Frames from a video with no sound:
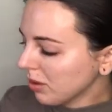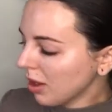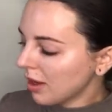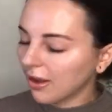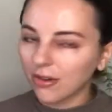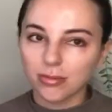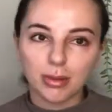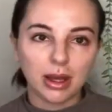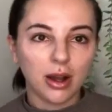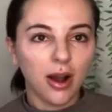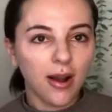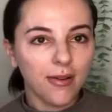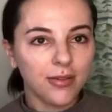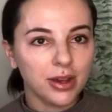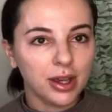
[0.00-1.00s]
I have my
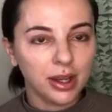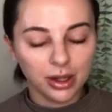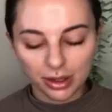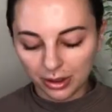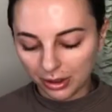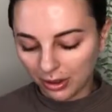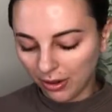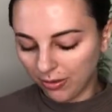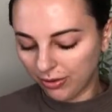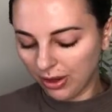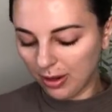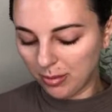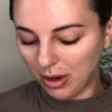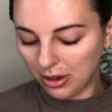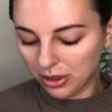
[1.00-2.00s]
coffee here, hopefully
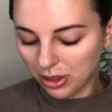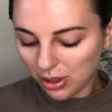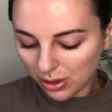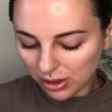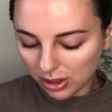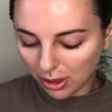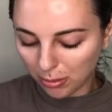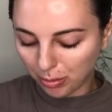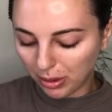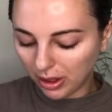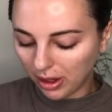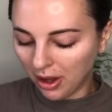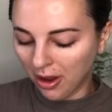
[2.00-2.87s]
I'm not too slurpy,